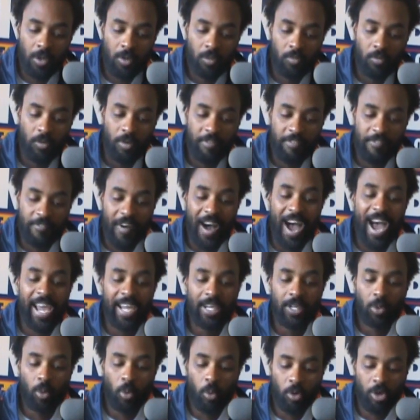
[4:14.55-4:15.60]

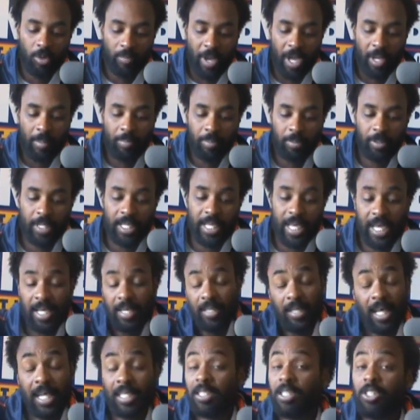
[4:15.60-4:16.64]
refined quarterback play
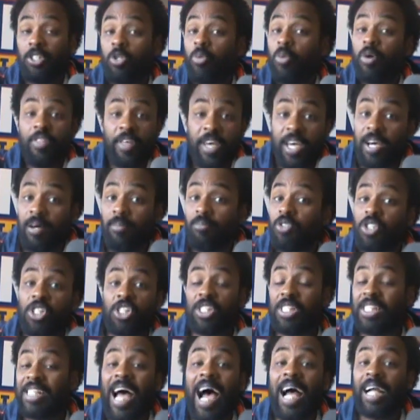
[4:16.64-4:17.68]
had a lot to do with him
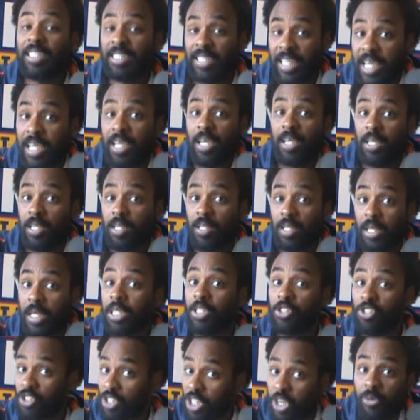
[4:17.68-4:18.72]
just not taking
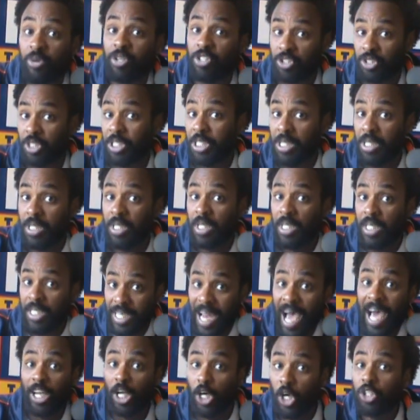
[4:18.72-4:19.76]
it seriously,
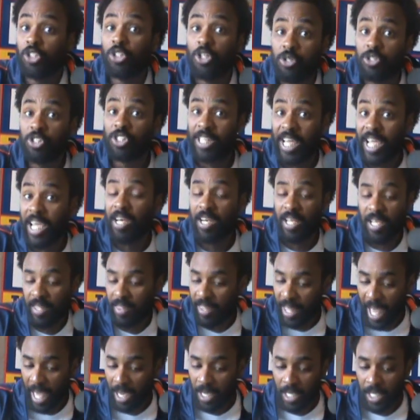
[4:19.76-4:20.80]
not
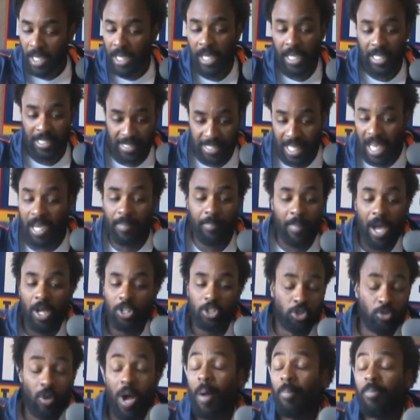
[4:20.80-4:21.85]
understanding that it's not
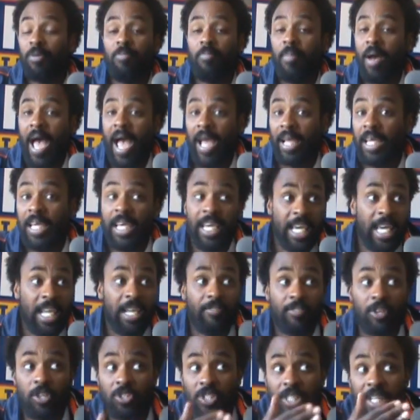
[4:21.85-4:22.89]
about dropping back, and
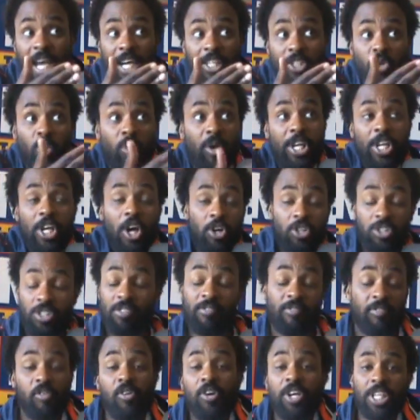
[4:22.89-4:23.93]
if there's a guy 20 yards
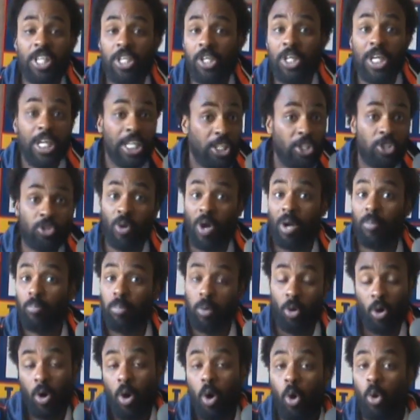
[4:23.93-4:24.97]
in front of you, you try and
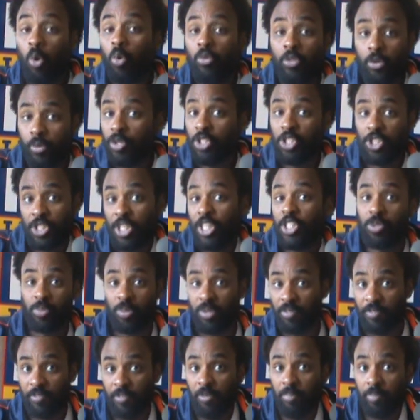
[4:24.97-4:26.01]
bore a hole through his chest
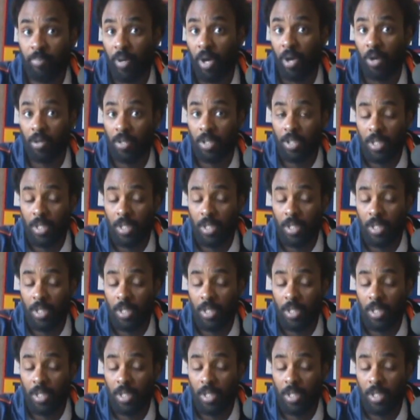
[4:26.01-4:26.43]
with the football.